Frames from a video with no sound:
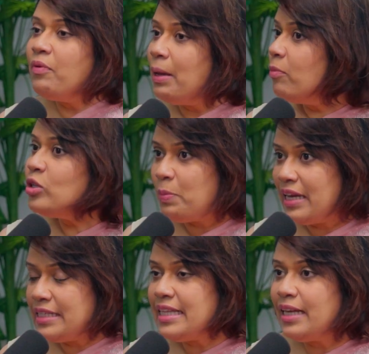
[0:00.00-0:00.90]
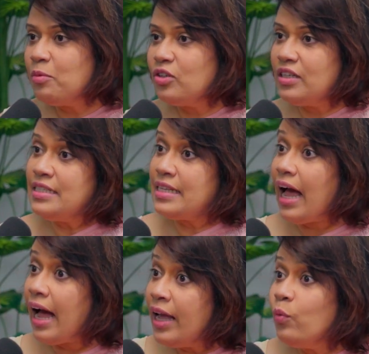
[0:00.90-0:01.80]
way most parents think about it is,
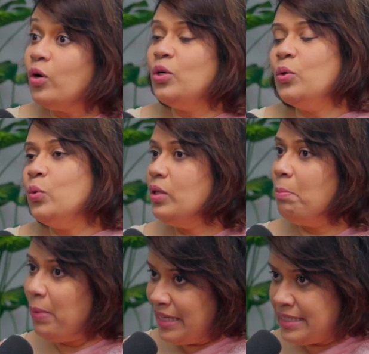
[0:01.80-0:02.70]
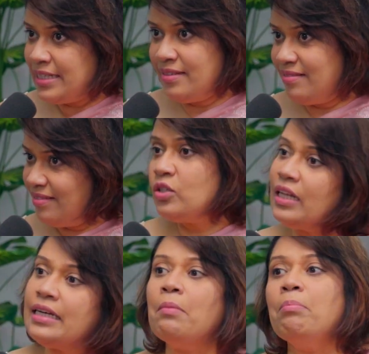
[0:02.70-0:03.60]
I want to do the best So
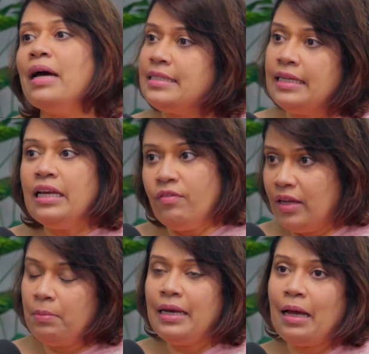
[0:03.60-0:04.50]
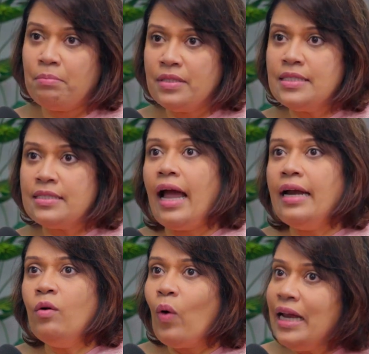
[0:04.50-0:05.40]
that comparison invariably happens.
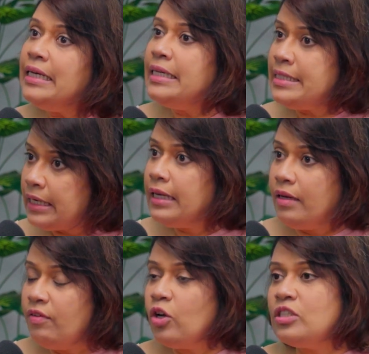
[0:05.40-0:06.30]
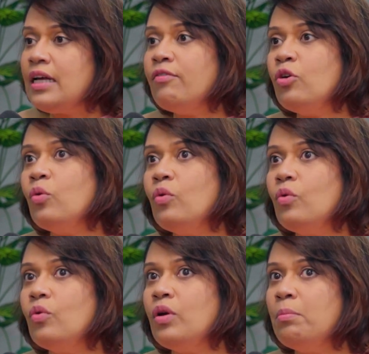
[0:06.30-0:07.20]
And while it is real, we also have
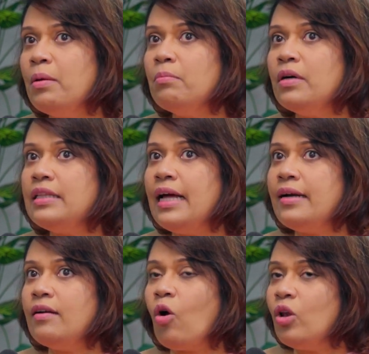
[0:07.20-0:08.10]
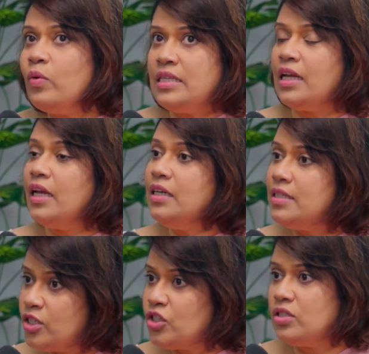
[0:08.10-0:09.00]
to remember that always taking
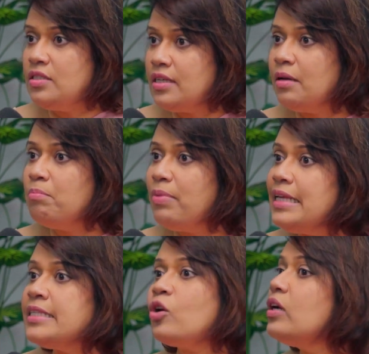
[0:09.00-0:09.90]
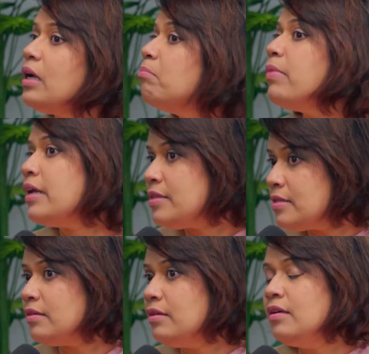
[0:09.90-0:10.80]
decisions that are based on comparison